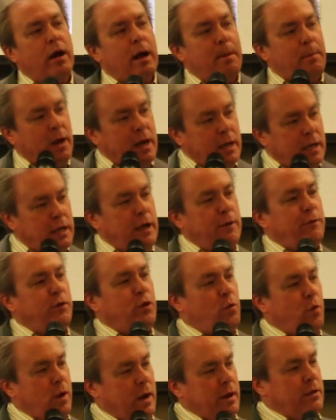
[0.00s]
I'm going to give
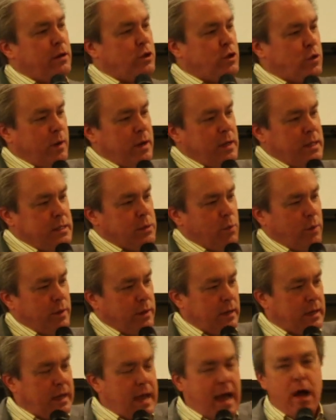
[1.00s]
you one of the twins, and when
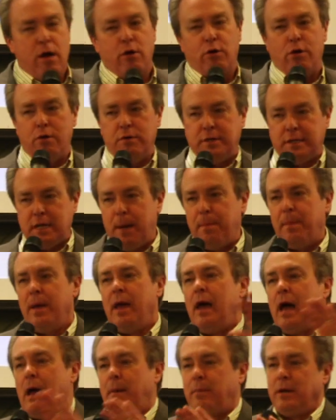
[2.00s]
the cow grows up,
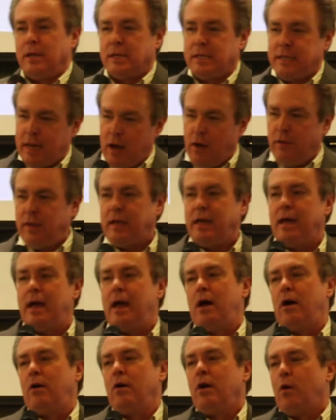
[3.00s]
I'm going to sell the
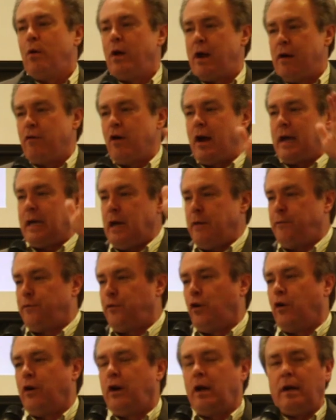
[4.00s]
cow. Whatever I get
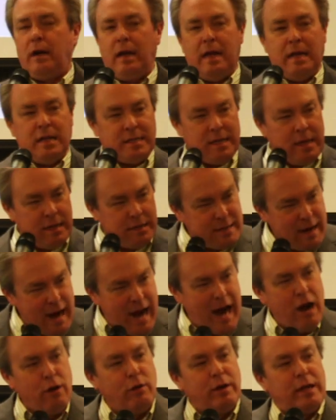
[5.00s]
for it is
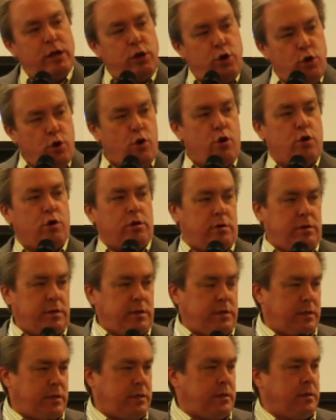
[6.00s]
entirely
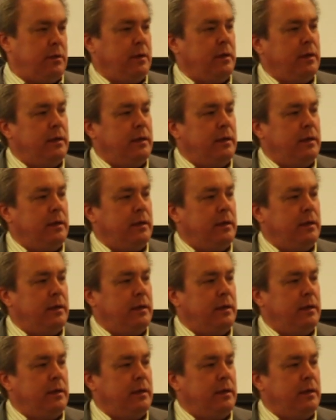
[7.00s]
yours.